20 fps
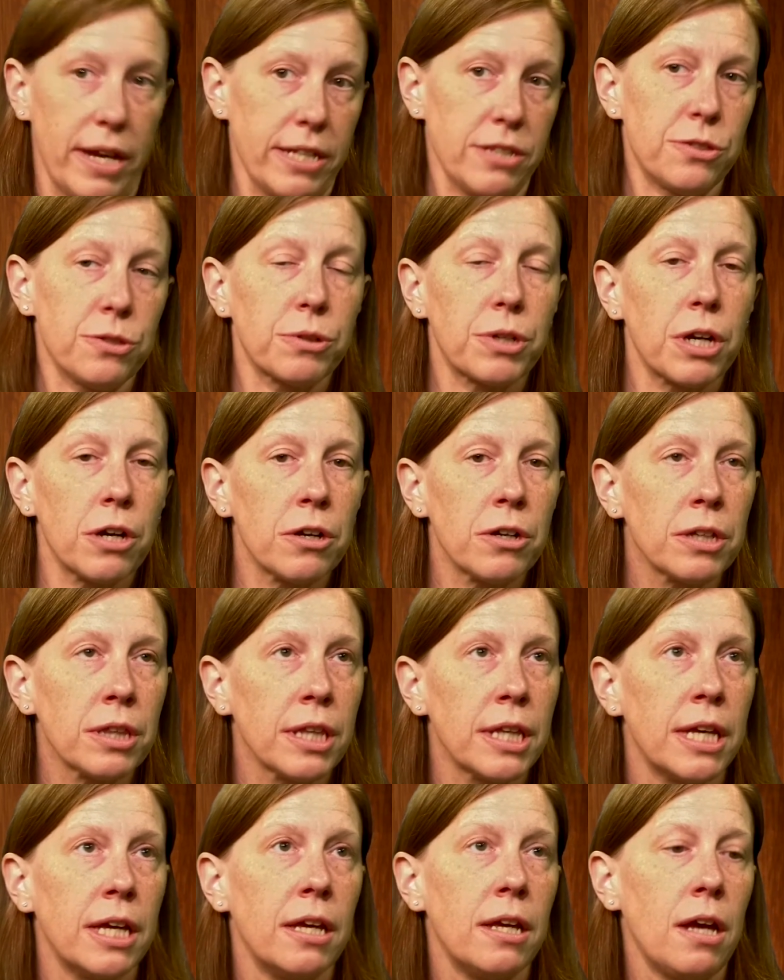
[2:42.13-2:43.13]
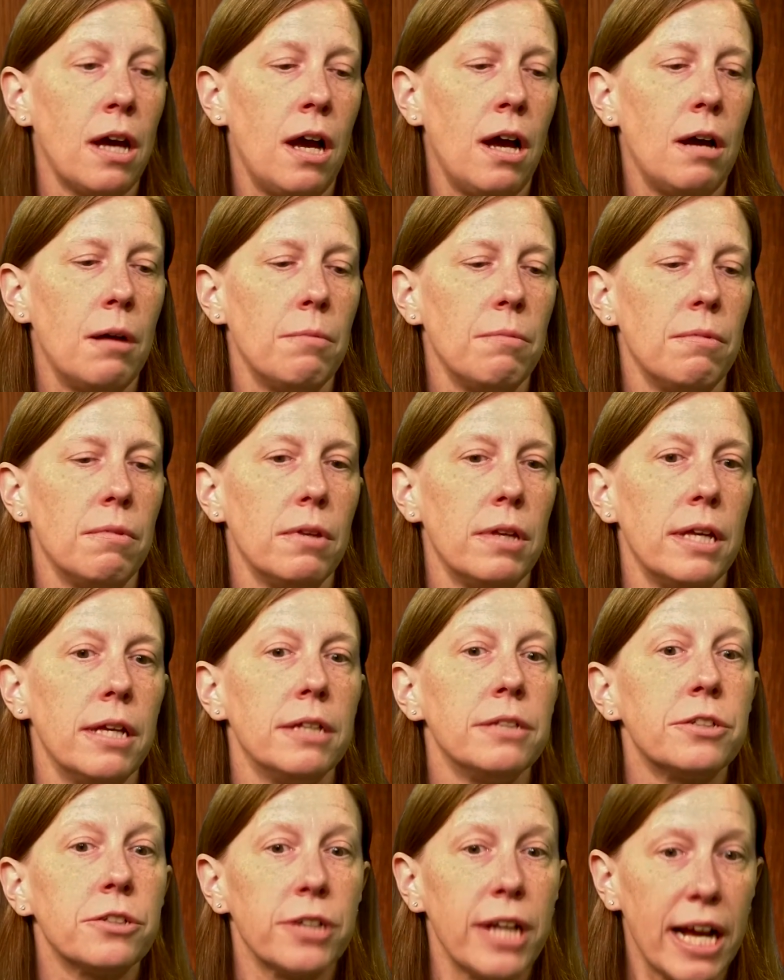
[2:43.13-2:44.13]
So currently, um,
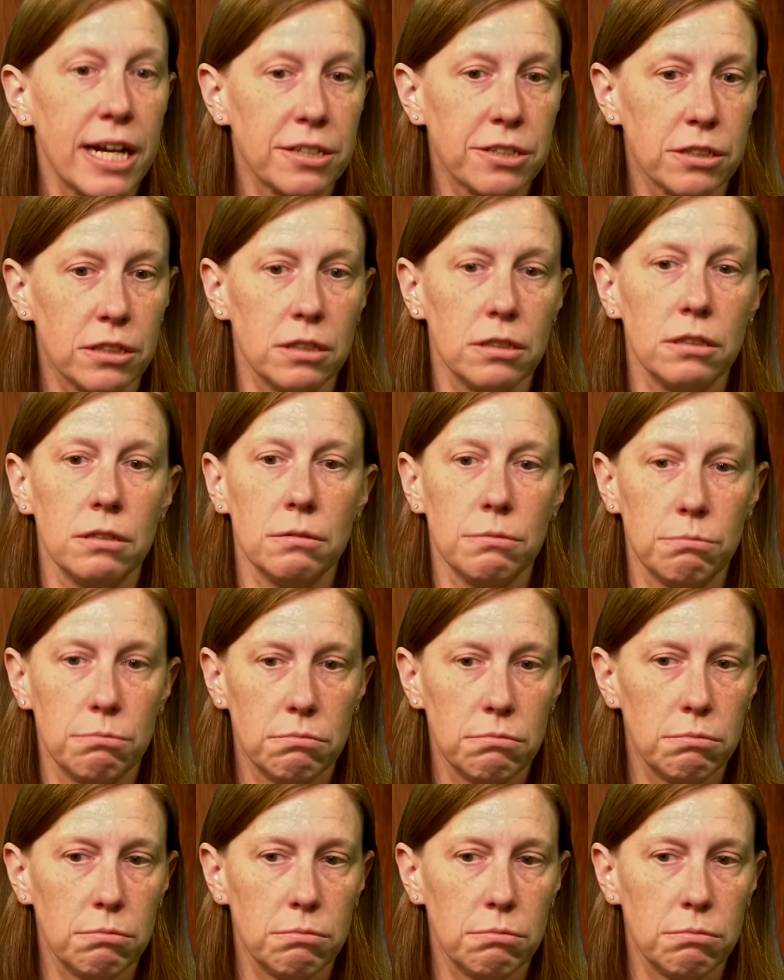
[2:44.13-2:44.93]
international